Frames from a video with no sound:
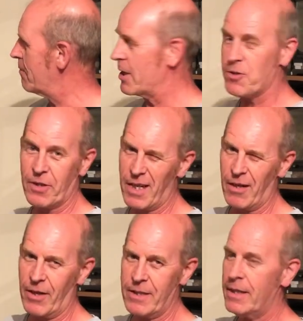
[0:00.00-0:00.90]
make sure they're
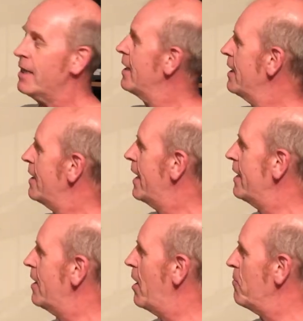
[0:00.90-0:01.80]
kind.
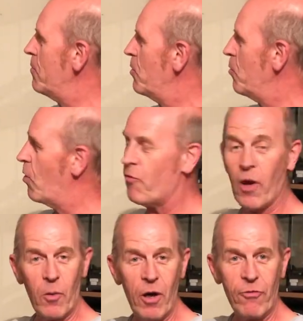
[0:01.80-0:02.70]
Then we'll
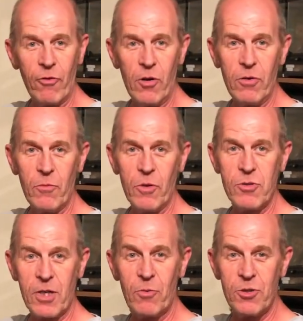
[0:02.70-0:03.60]
follow her through and we'll
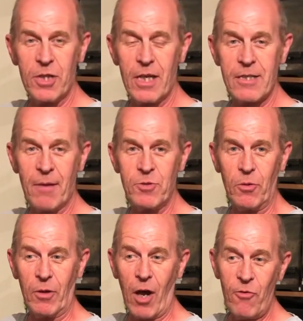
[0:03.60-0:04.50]
see what she gets up to.
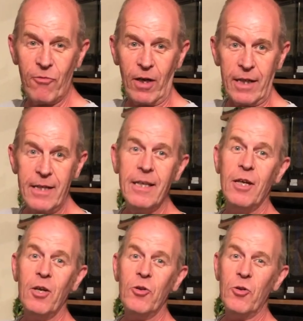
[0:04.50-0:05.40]
And hopefully
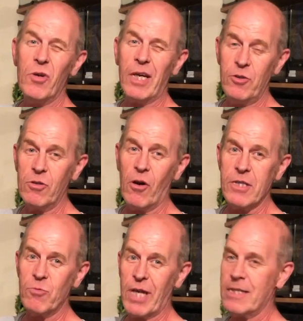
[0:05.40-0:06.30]
you
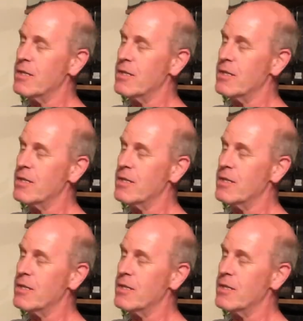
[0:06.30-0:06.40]
guys will get